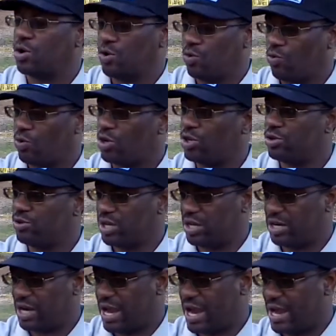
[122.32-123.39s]
where you
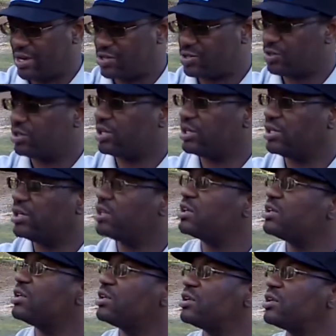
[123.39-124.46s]
can actually
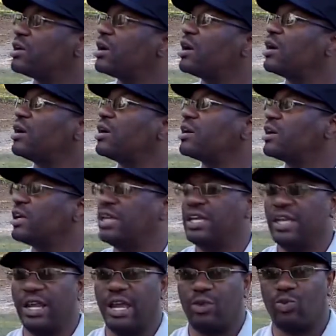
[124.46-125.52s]

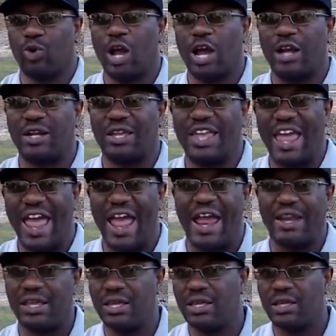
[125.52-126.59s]
get a rod
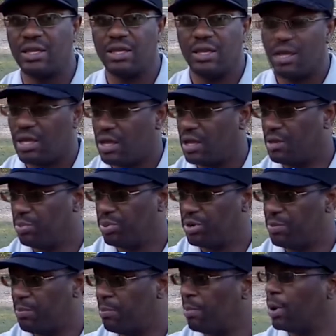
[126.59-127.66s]
caddy and
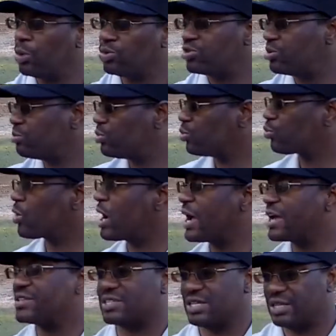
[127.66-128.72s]
put multiple
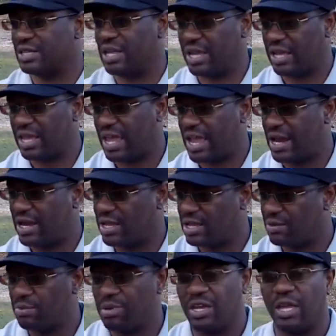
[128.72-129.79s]
rods in that caddy
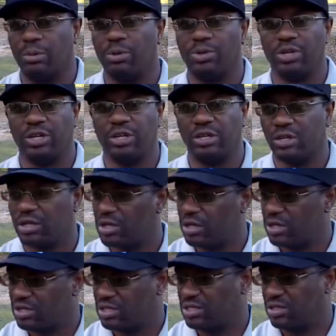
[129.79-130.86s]
and be able to
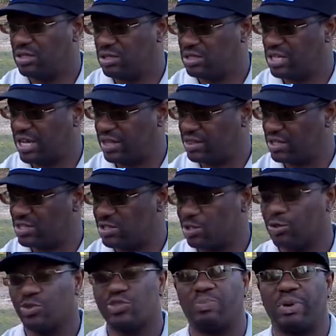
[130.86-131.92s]
take this
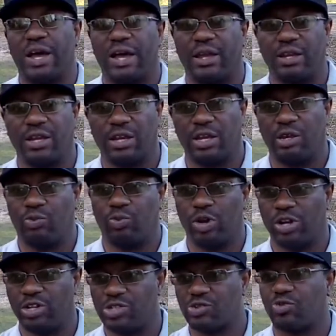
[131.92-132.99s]
little spot and
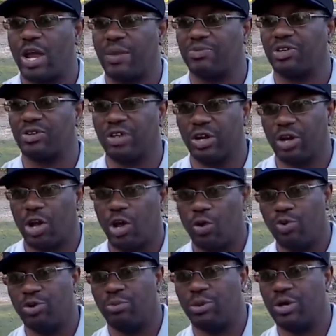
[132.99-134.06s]
run a strap through there to
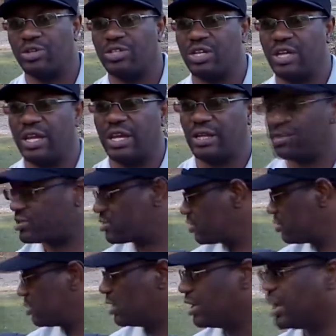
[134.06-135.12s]
hold them all together, so
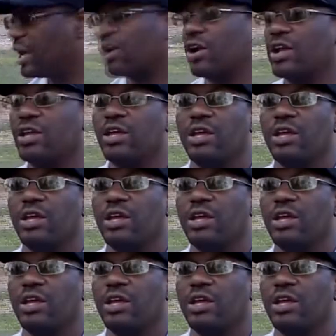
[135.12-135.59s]
you can carry